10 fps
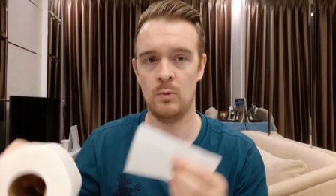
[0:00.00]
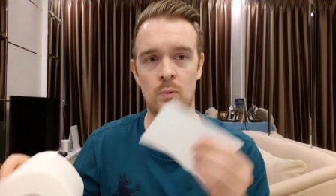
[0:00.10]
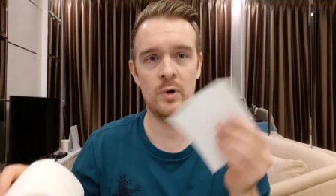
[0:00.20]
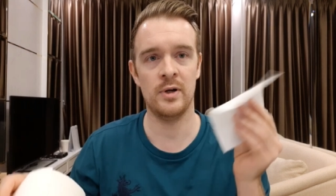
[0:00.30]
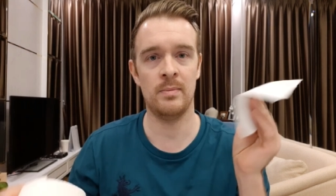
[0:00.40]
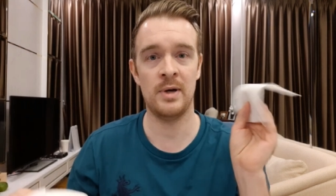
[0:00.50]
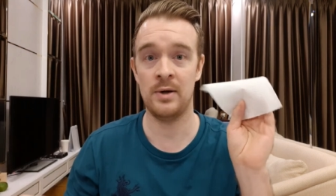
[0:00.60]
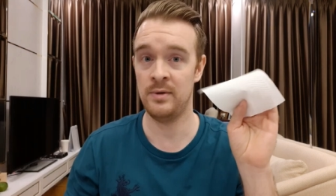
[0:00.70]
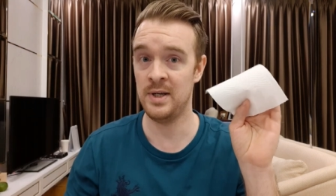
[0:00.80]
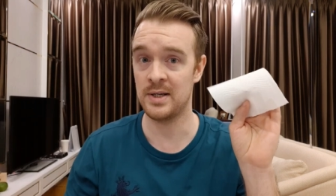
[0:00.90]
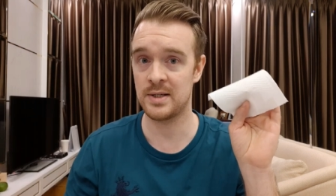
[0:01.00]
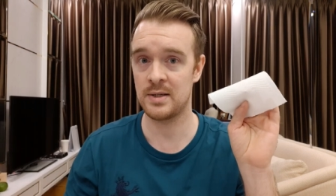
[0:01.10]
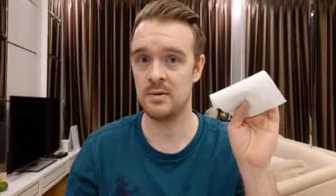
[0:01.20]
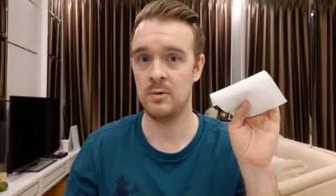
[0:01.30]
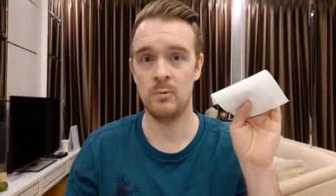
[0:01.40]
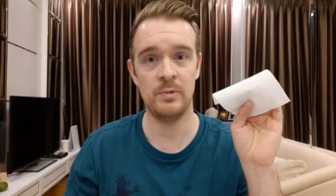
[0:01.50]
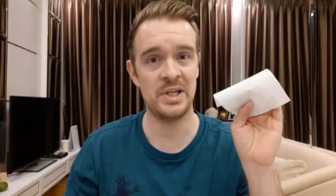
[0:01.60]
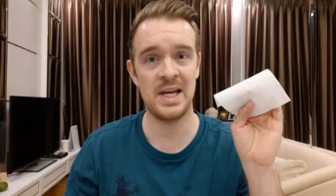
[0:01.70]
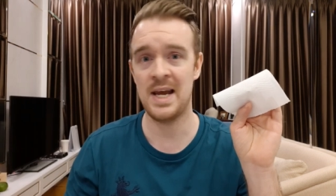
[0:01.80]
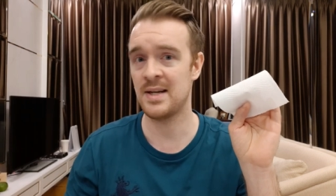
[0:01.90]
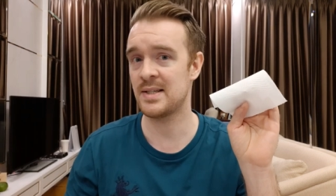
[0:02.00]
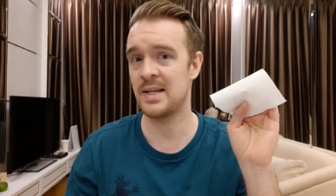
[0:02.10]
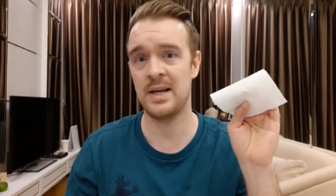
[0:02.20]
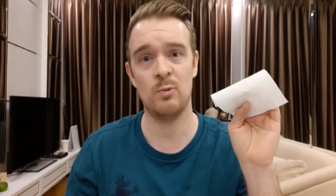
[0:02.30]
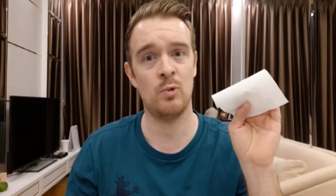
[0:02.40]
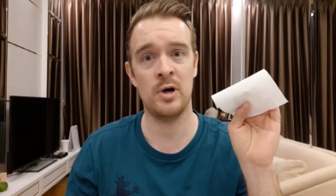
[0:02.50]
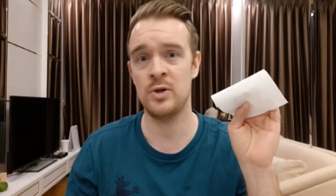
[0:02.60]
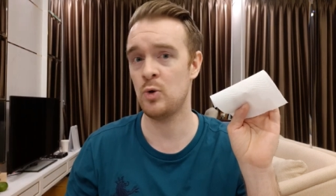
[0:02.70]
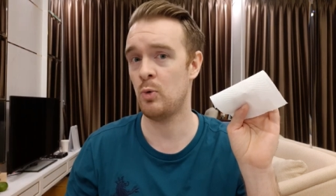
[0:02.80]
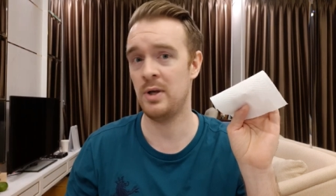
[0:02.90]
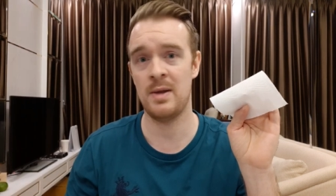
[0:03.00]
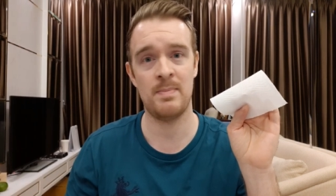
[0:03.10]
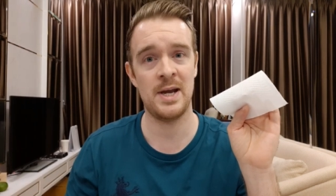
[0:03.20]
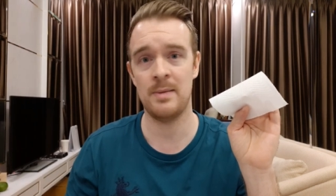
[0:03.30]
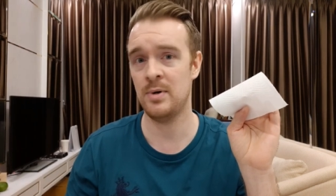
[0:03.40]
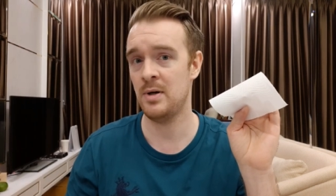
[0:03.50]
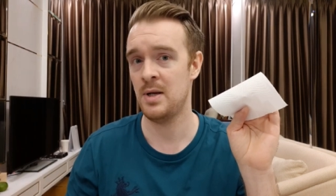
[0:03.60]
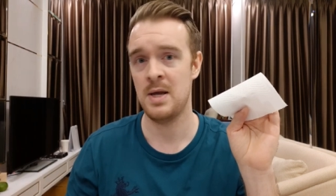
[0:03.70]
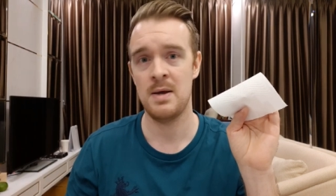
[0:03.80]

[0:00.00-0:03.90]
What about this? We can't say one toilet paper